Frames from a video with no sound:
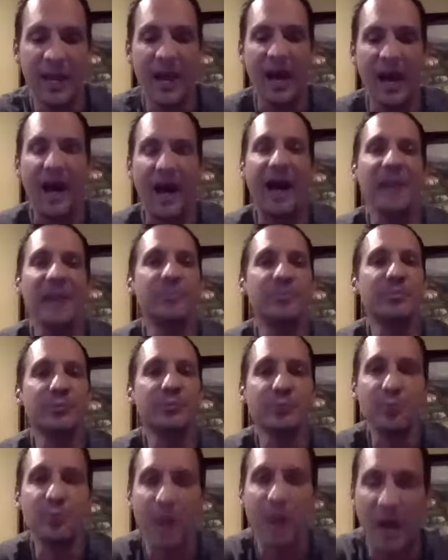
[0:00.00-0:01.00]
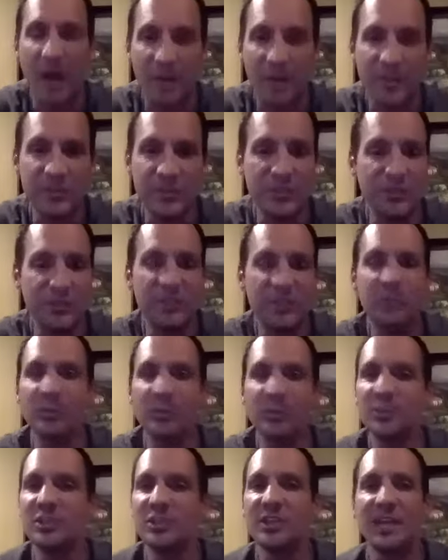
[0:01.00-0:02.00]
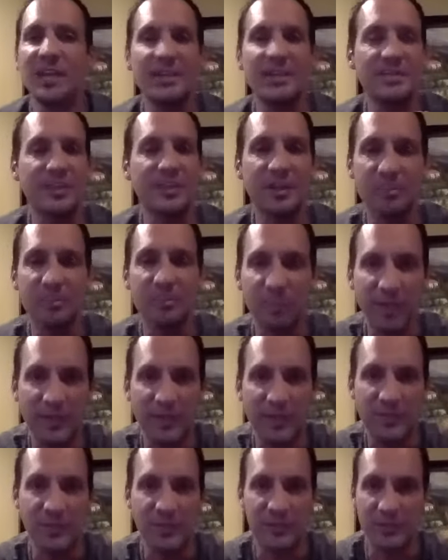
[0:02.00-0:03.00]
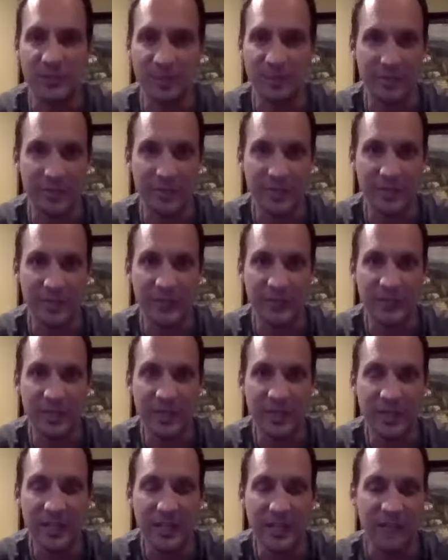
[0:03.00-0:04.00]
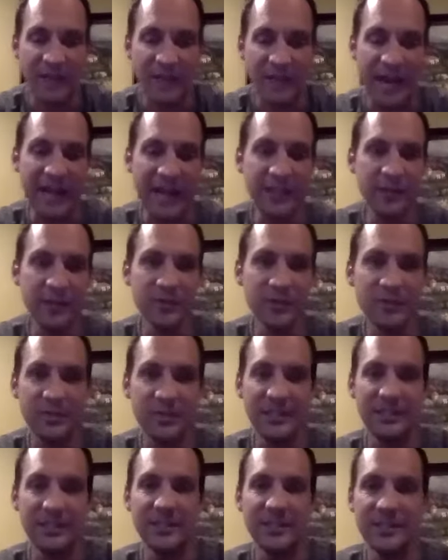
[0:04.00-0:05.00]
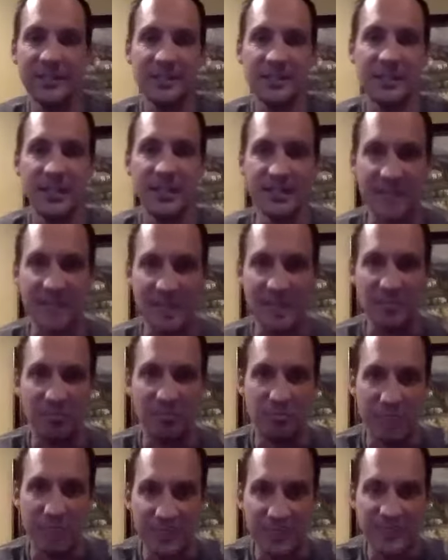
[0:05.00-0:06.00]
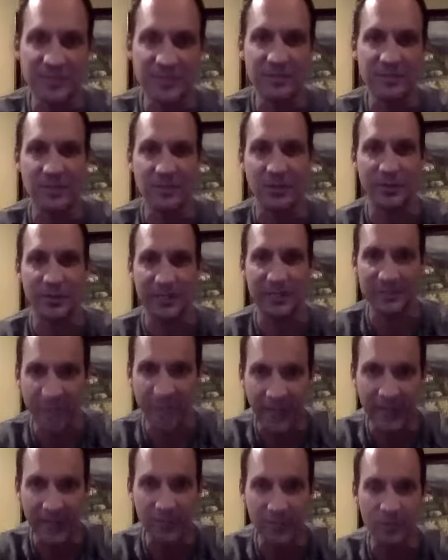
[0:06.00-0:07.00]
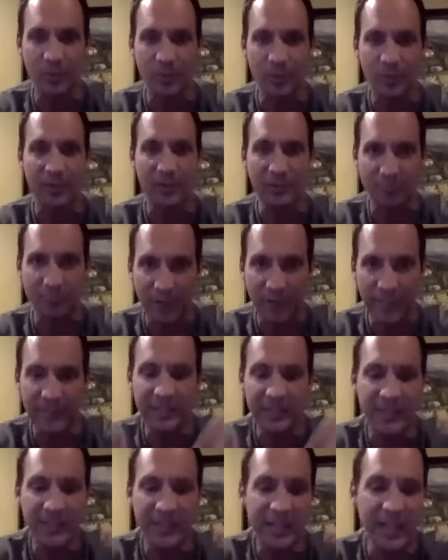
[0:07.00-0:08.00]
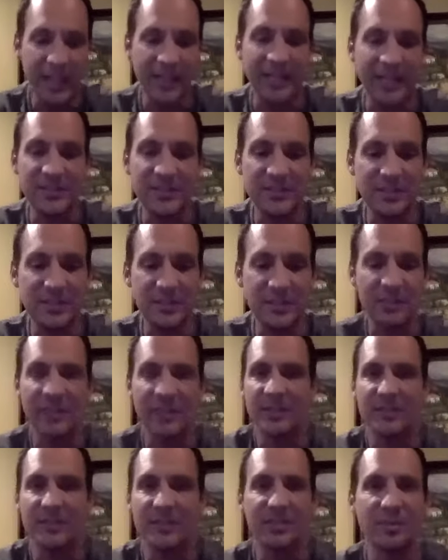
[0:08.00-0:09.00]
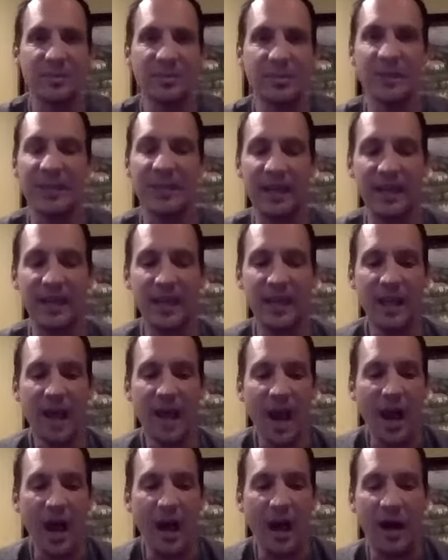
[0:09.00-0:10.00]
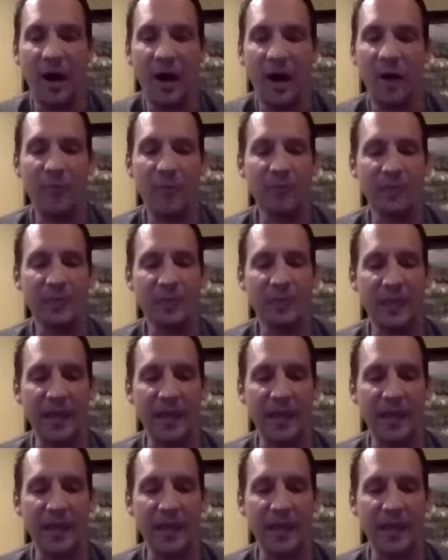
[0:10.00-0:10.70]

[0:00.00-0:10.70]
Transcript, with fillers: I promise you it will change the complexion of your business. If I don't see Lisa as a business or a title or a rank, and I see her as somebody that um, that